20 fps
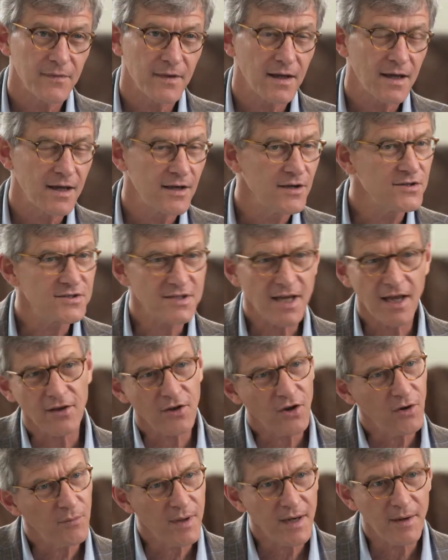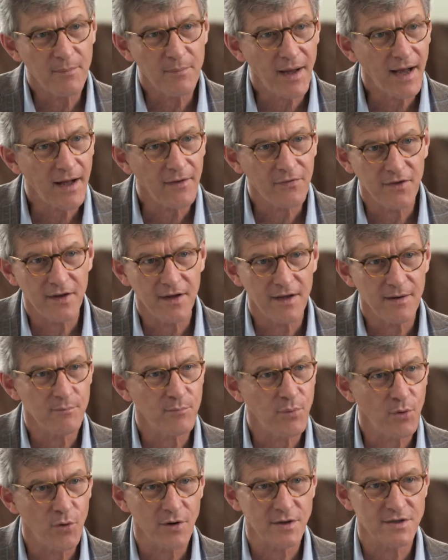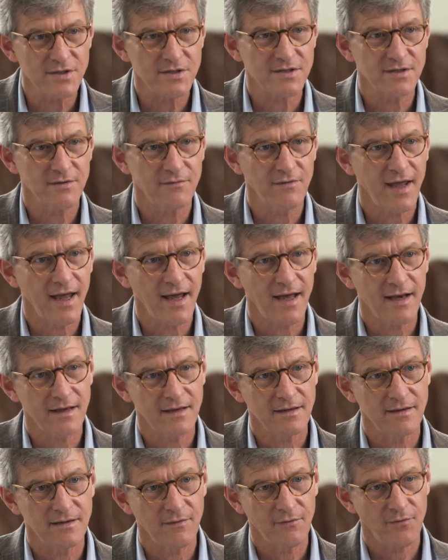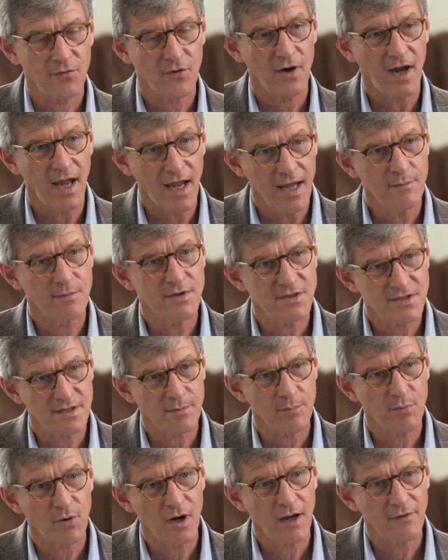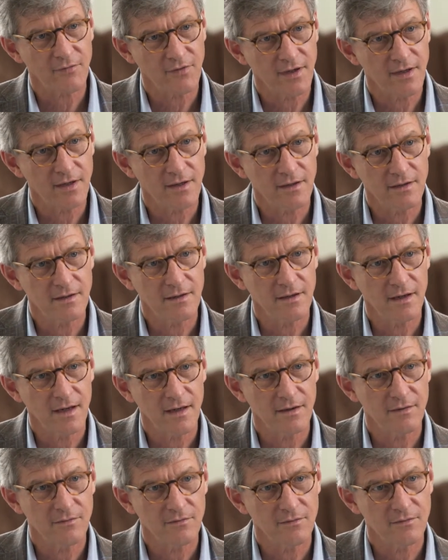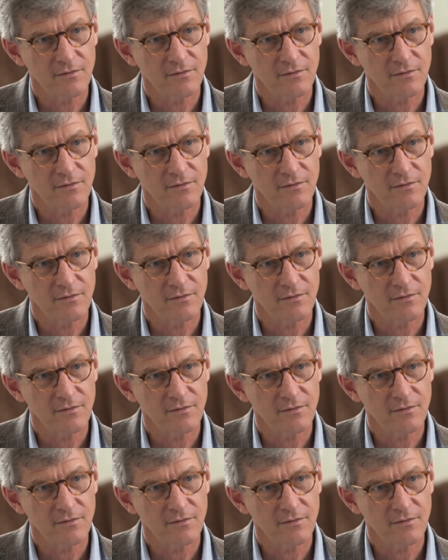Can you say a little bit about the importance of that for Amos the prophet and